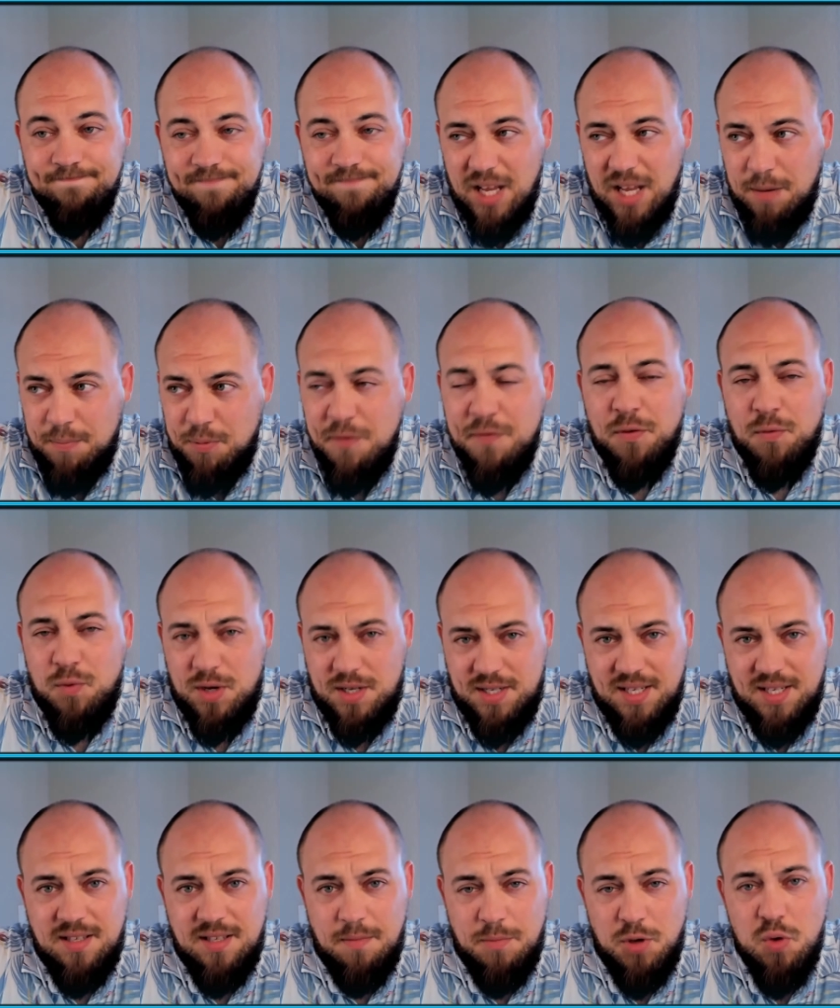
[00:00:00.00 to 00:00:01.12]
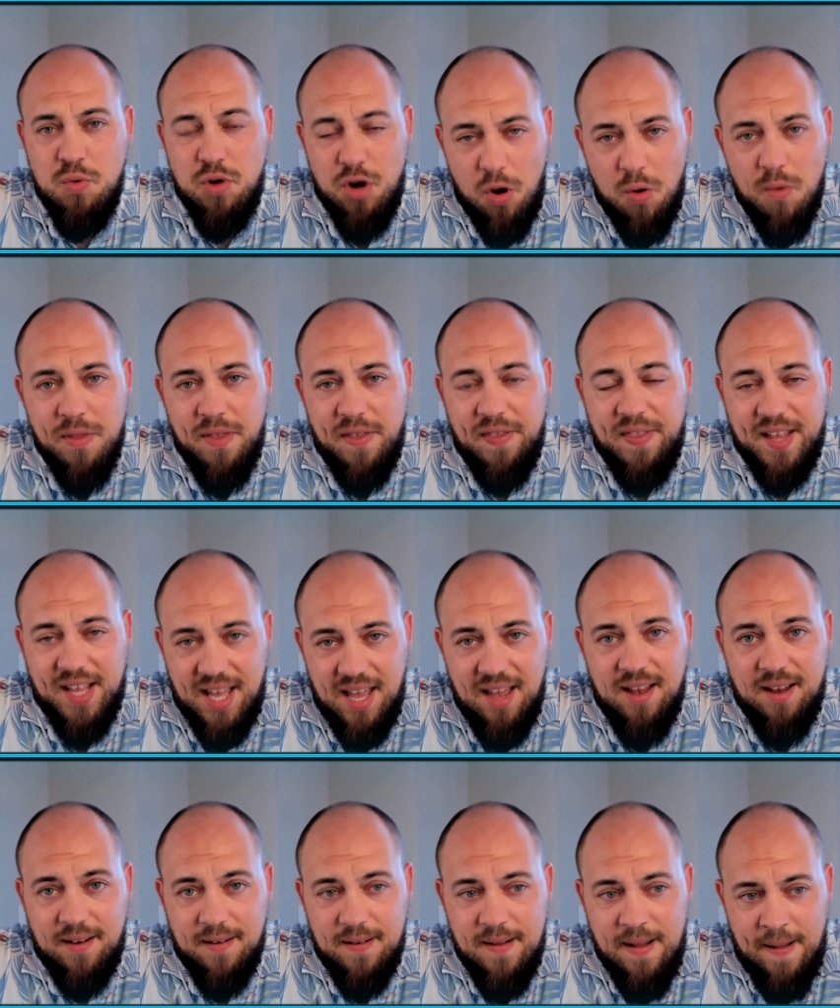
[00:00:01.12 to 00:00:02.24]
in a proof of work system, you know that the
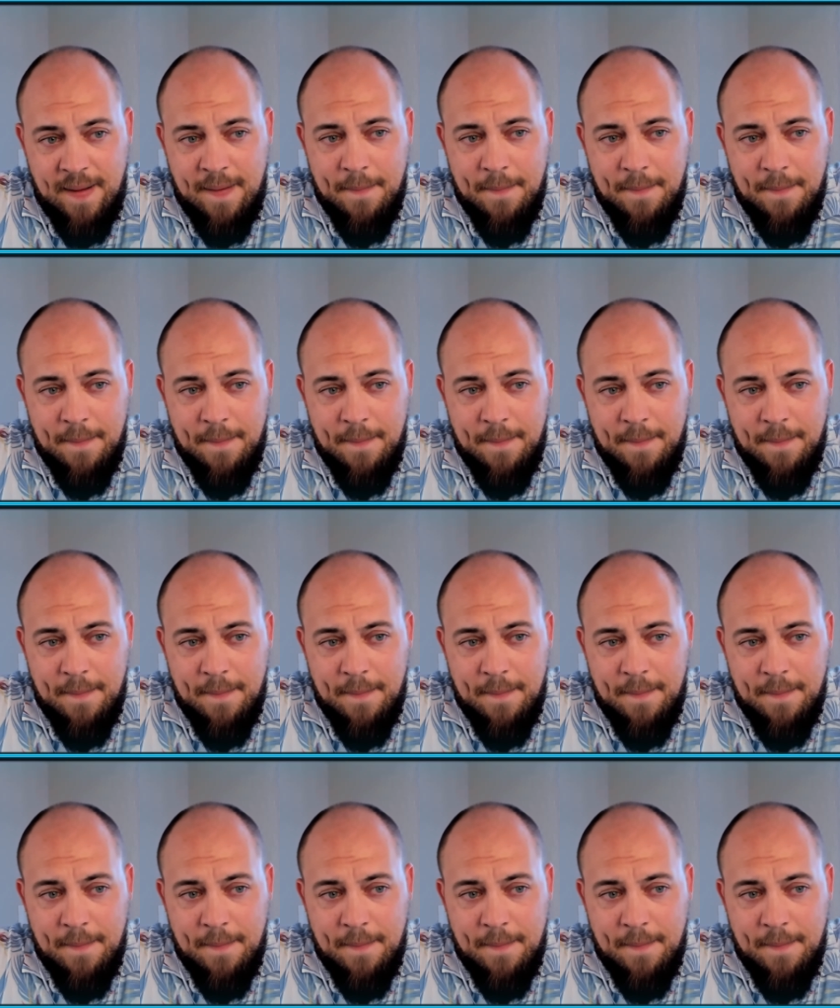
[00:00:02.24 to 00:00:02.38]
king